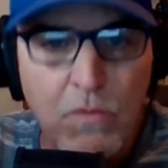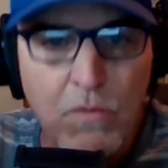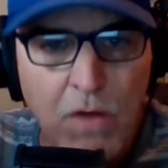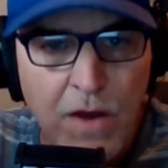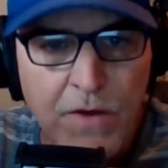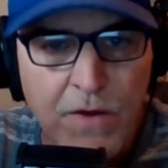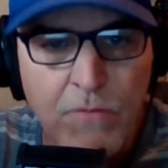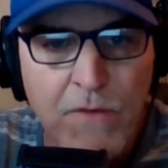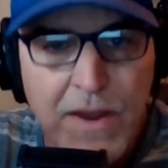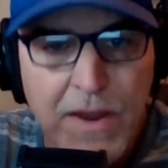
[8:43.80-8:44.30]

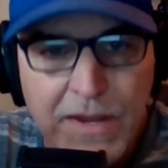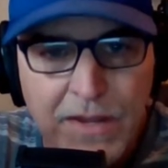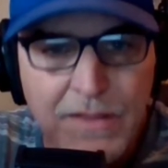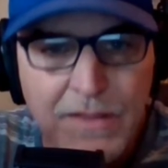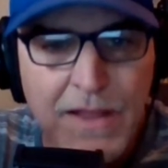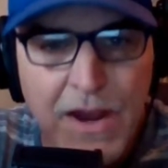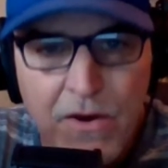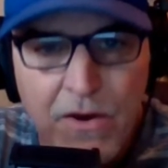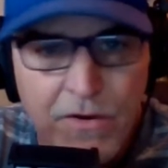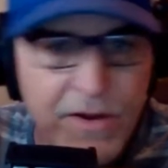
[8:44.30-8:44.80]
on a
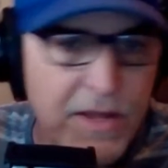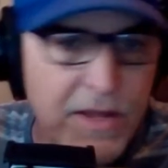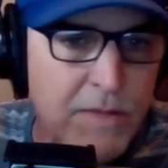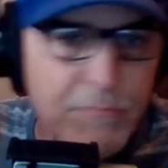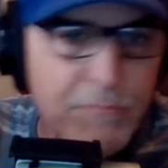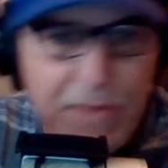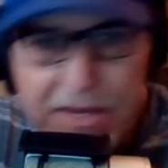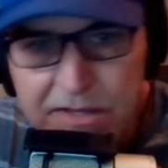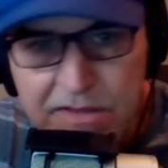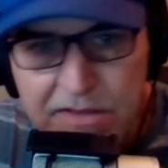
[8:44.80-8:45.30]
regularity,
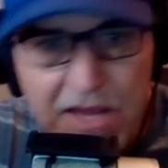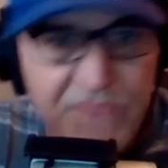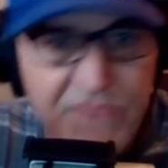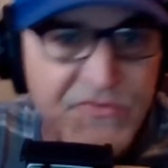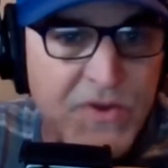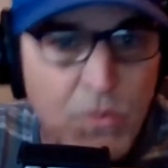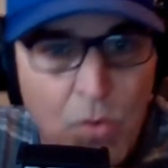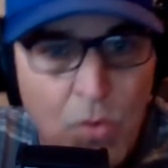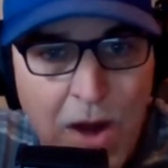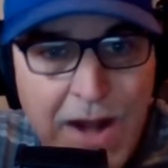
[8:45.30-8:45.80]

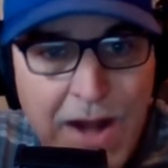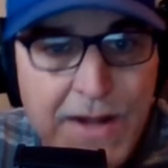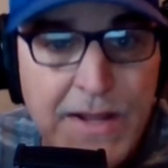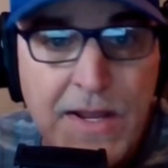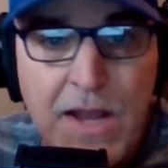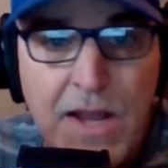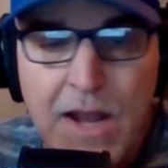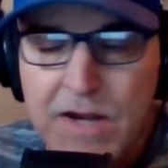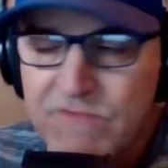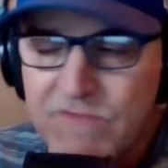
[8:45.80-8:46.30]
lefty
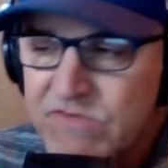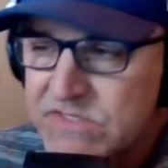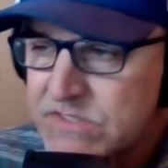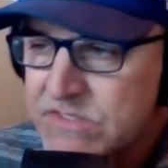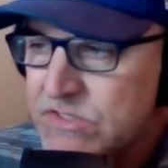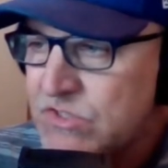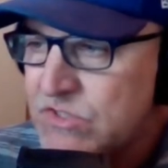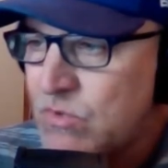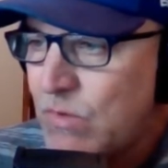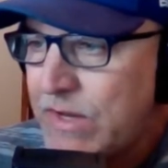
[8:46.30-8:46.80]
righty kind of a
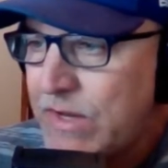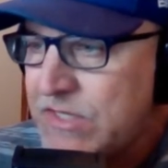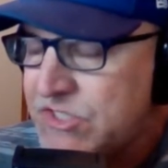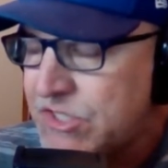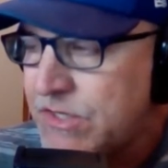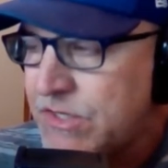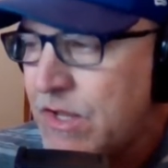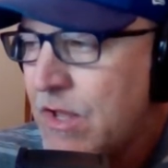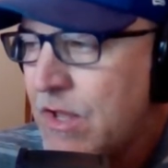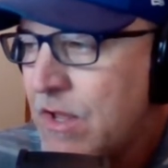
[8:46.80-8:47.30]

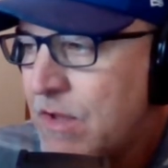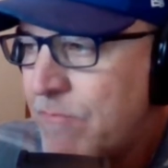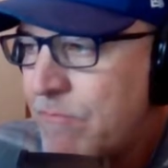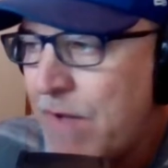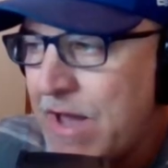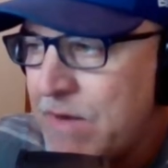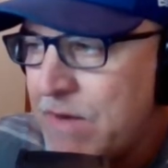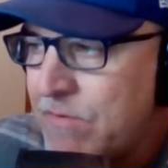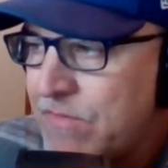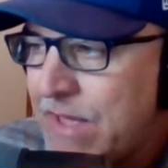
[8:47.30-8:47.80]
situation,
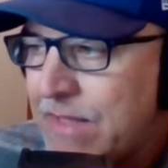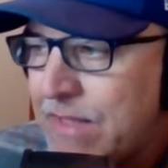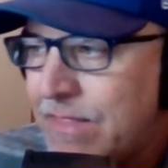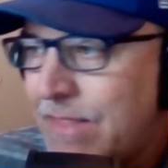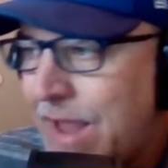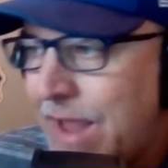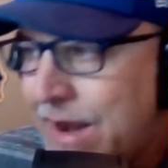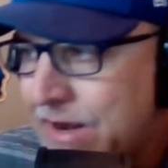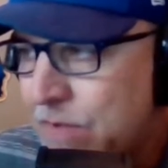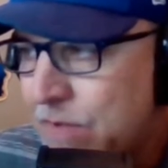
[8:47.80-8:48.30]
bottom of that
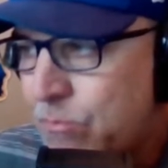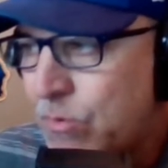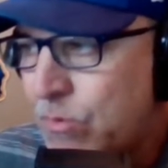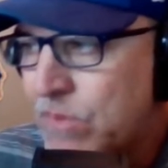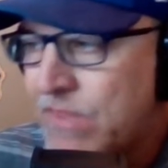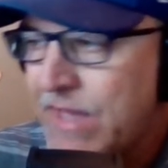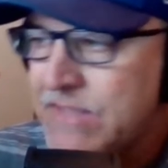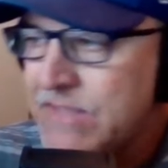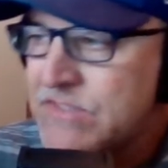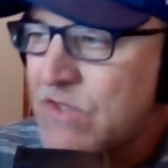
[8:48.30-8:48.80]
lineup
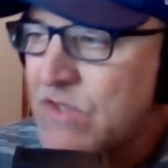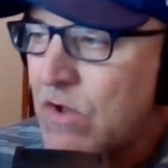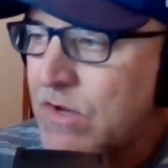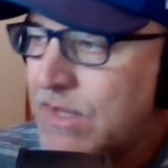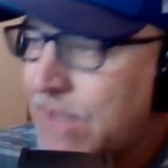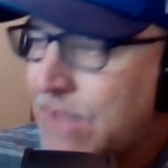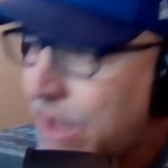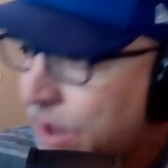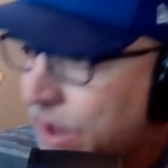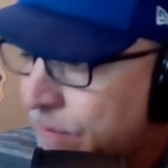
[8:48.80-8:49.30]
with Hae-Sung
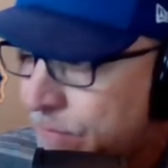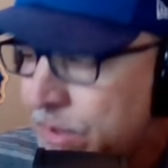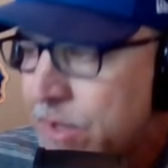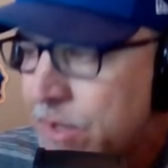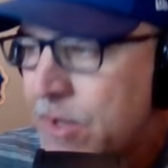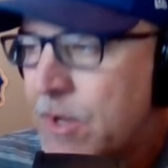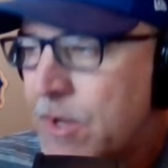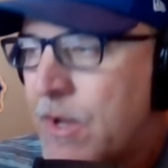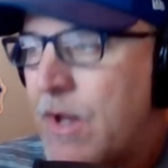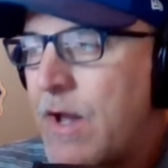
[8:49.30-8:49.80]
Kim,
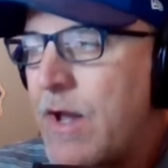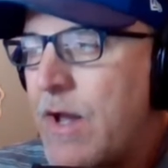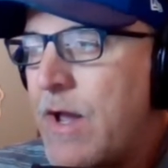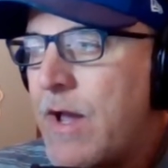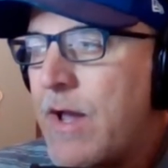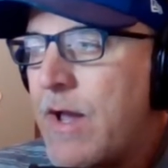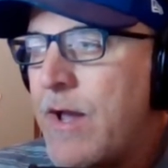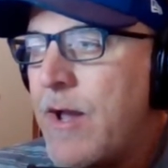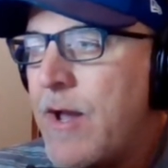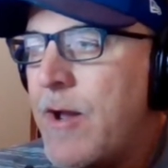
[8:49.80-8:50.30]

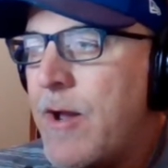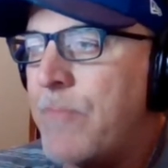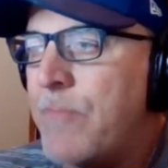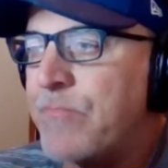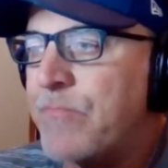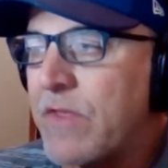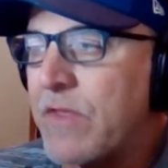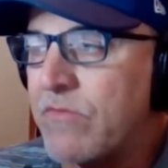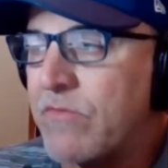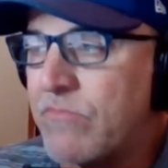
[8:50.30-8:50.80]

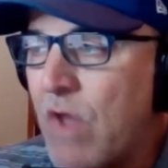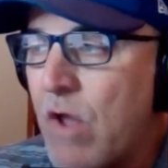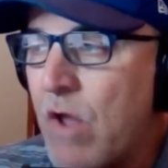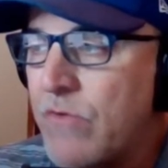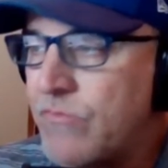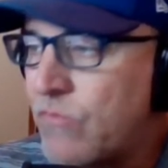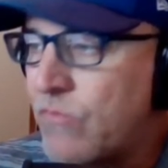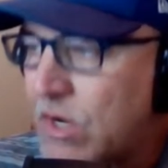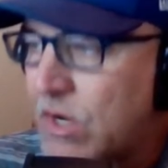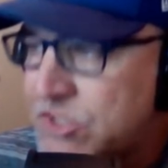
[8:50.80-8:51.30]

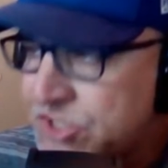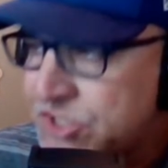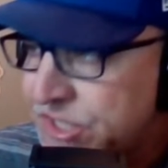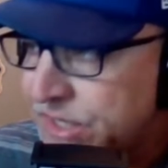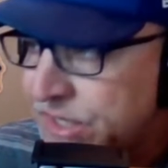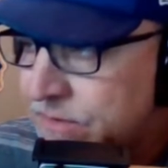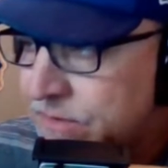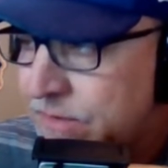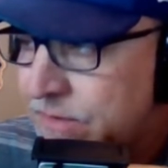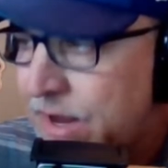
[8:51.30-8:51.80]
Dalton
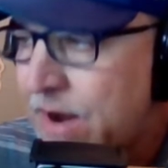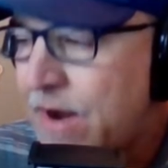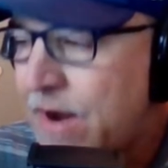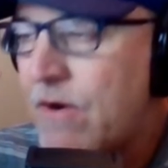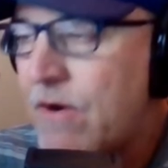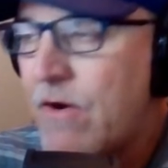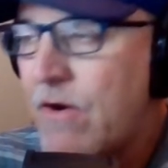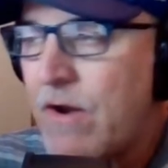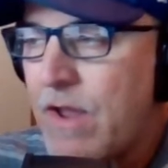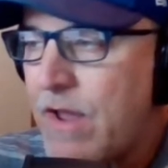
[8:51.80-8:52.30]
Rushing in
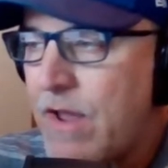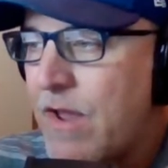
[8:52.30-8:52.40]
there,